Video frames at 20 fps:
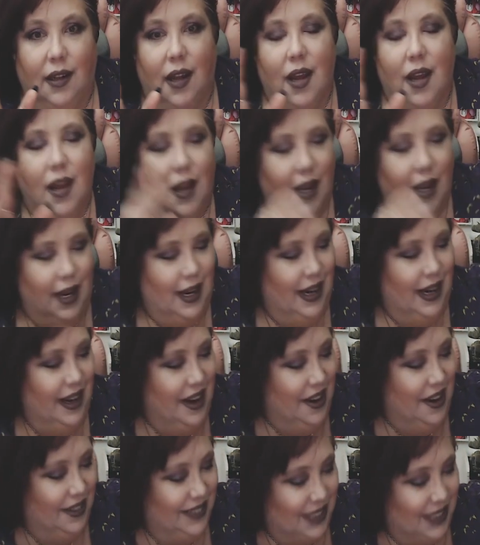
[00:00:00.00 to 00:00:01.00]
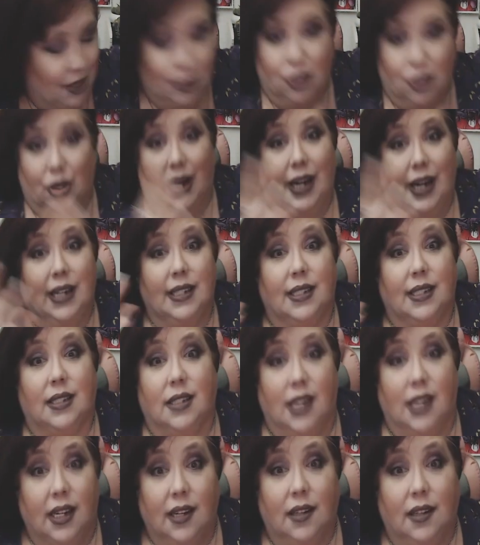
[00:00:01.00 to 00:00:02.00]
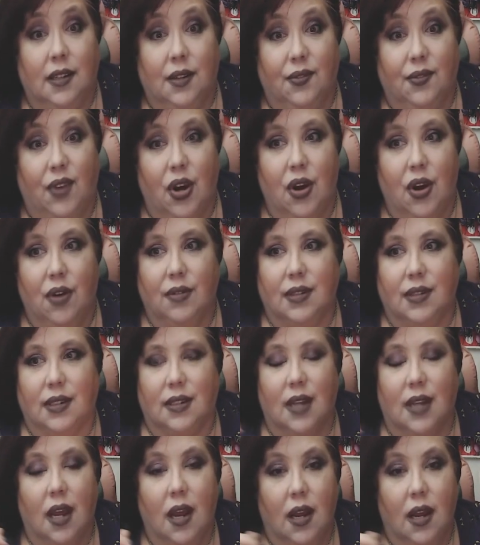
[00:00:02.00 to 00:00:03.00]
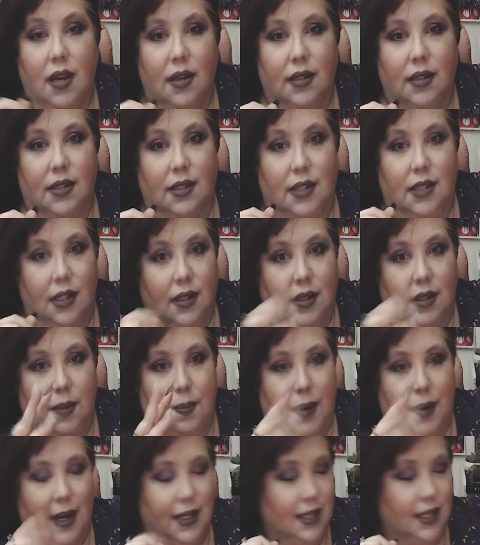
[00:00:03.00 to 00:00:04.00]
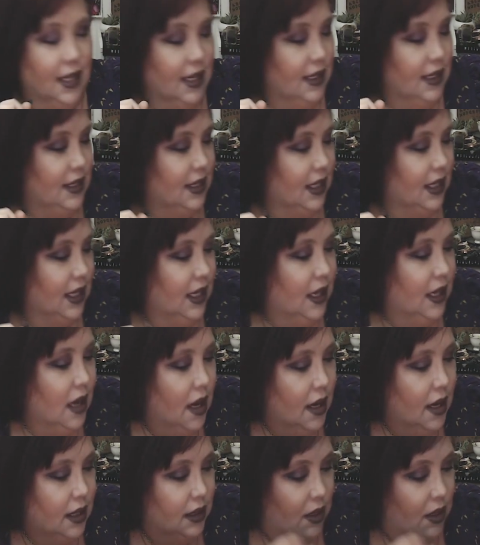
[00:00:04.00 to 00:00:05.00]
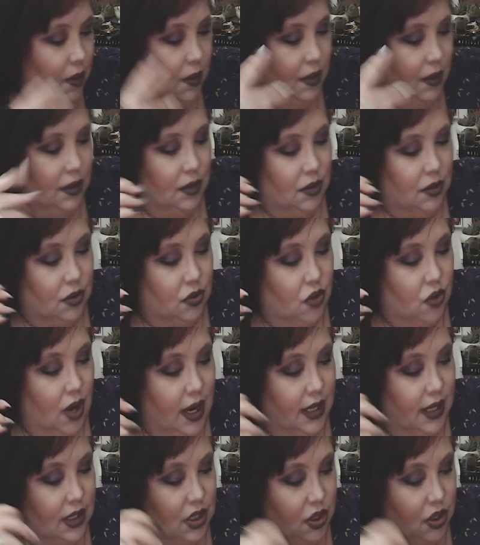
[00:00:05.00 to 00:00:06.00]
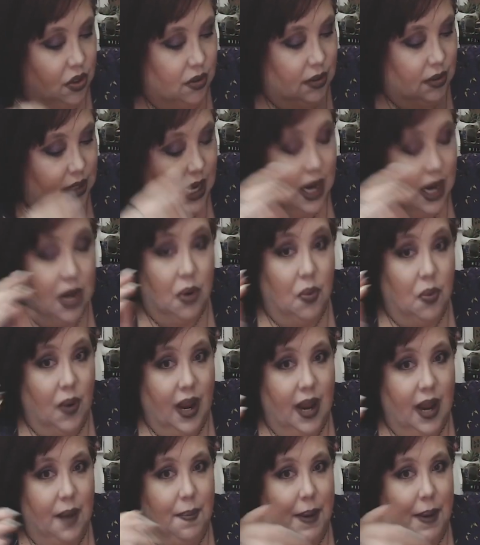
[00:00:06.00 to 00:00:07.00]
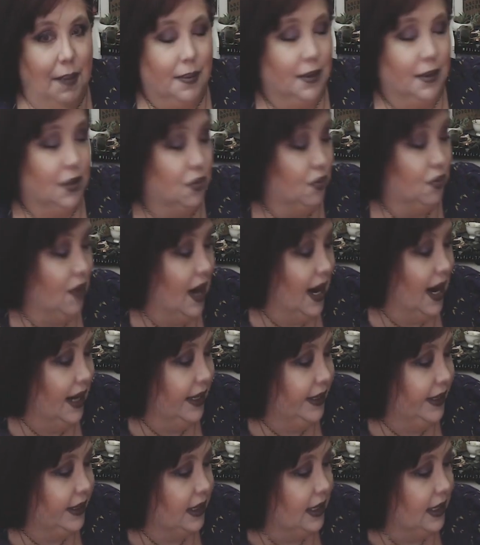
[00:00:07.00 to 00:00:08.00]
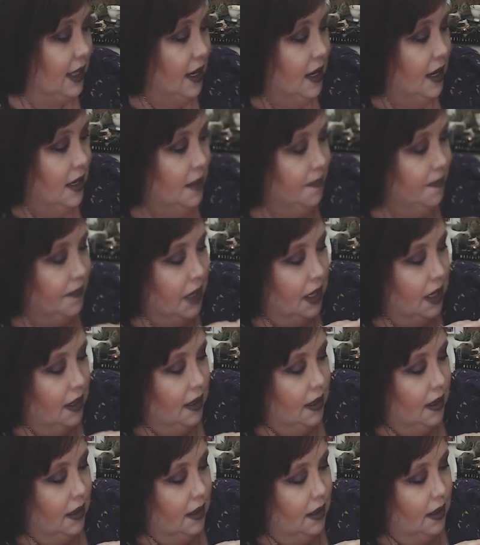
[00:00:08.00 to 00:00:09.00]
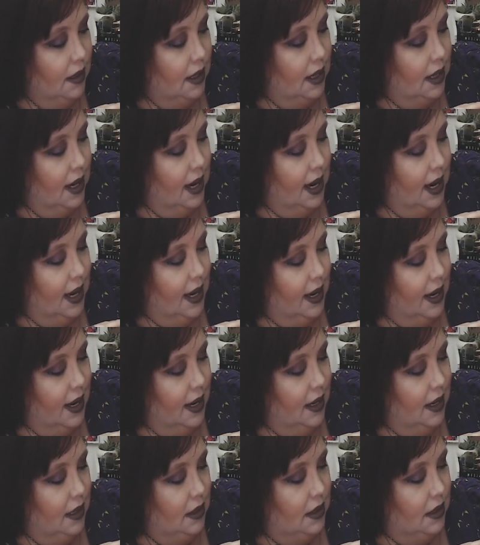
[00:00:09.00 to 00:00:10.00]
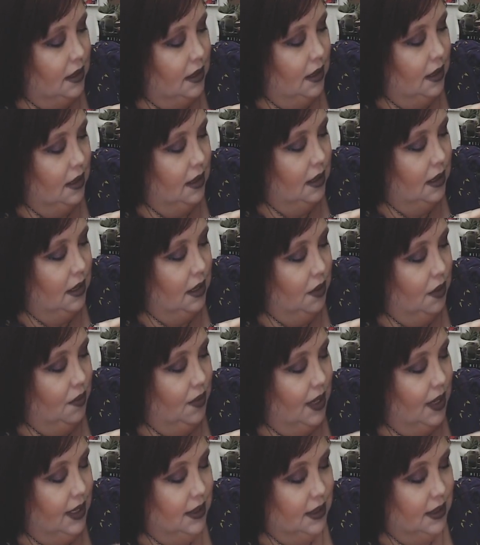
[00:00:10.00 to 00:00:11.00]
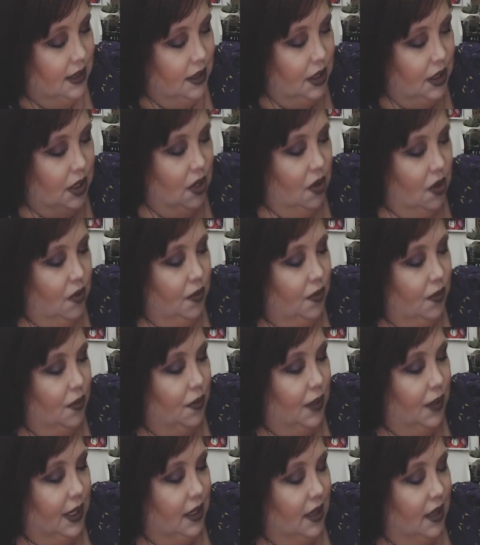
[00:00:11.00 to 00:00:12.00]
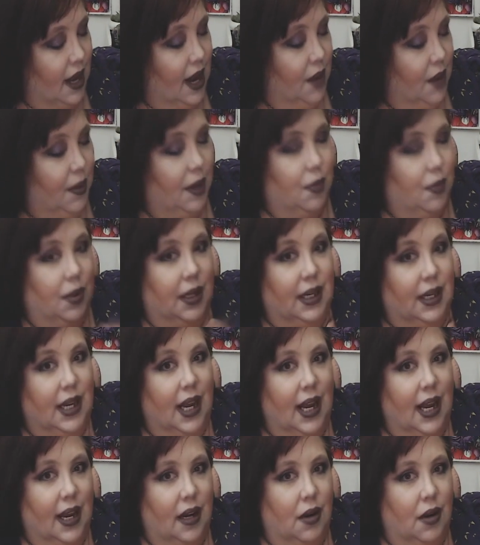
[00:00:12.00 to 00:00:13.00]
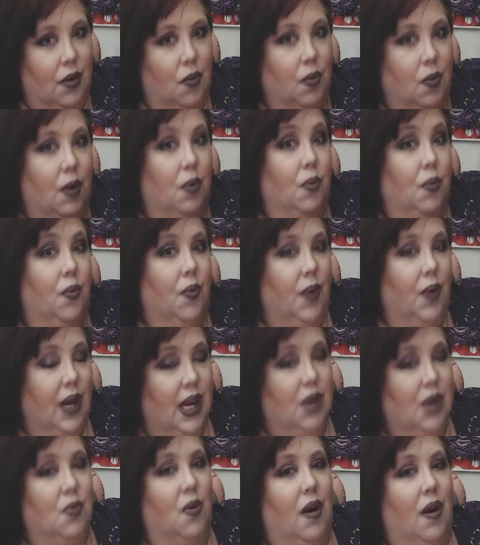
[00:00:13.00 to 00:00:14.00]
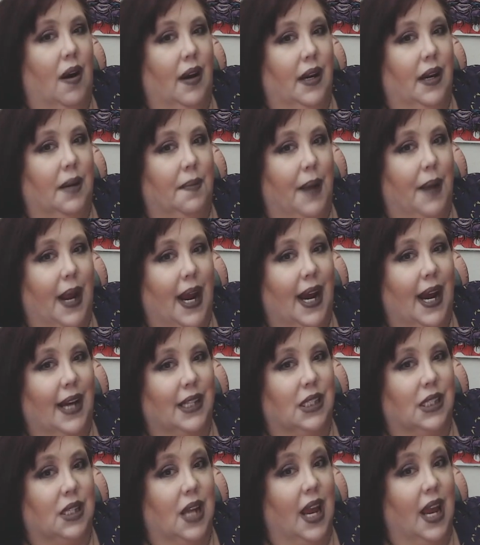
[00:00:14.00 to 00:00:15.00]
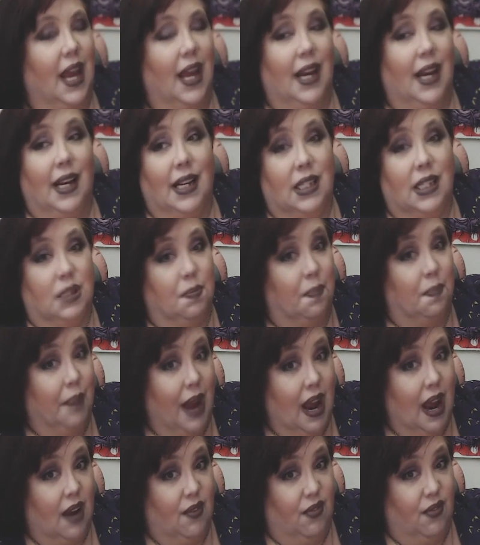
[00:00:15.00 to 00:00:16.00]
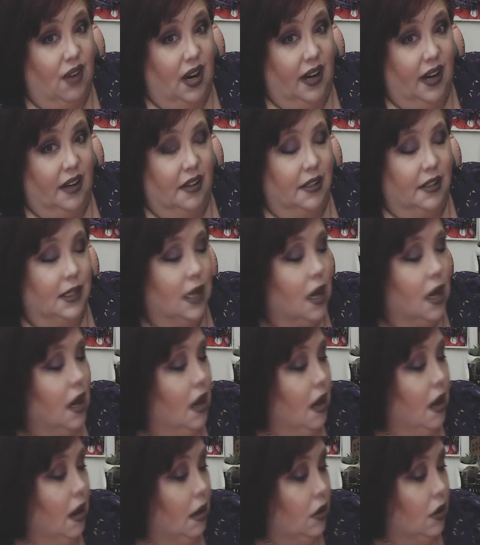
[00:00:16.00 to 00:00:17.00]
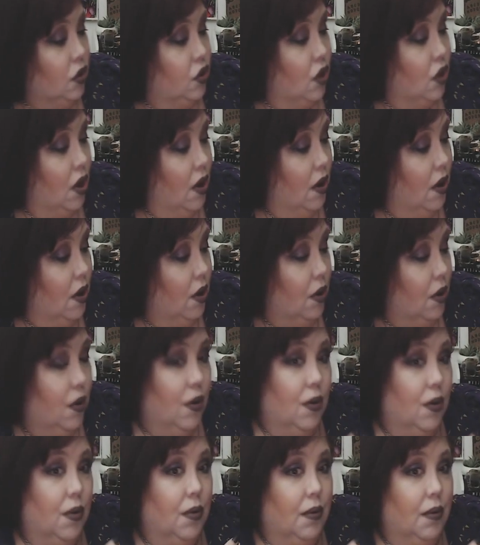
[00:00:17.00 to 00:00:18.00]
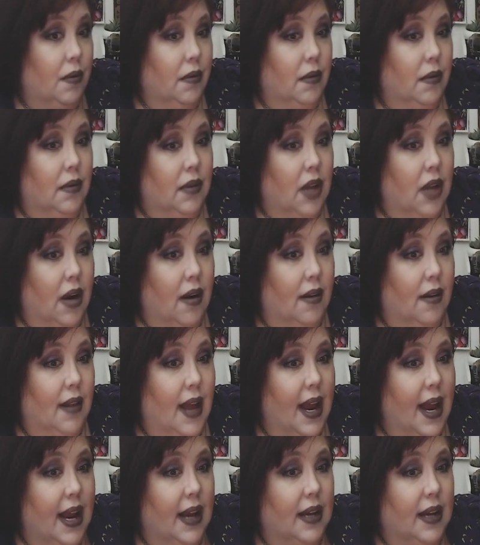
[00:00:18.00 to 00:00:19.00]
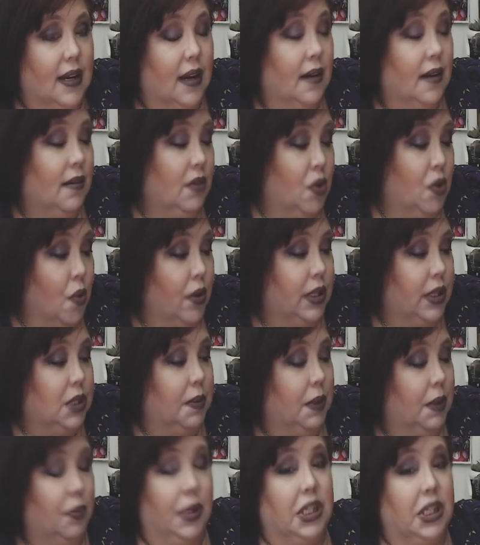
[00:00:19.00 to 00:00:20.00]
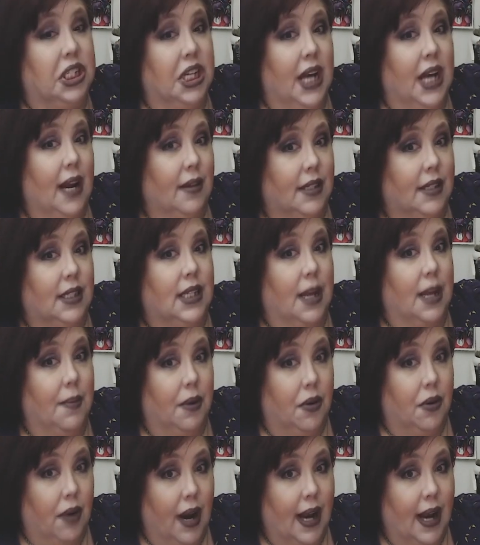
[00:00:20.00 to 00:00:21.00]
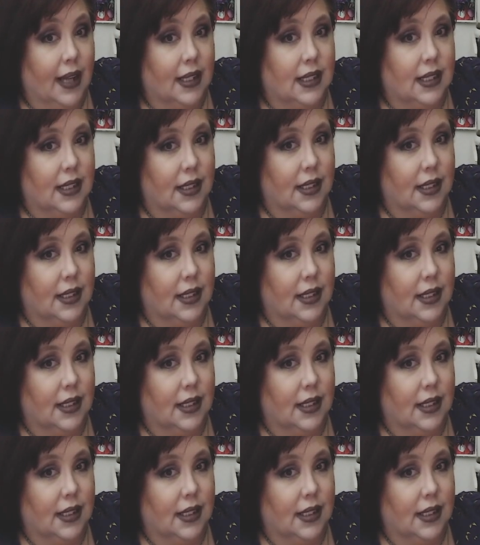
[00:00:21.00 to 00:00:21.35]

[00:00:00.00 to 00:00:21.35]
You know, someone trying to steal the votes, steal the presidency, someone trying to take away people's rights. And it wasn't, you know, we thought we would get what we wanted passed, and it's backfired. So they're like going to be reaching out to Democrats.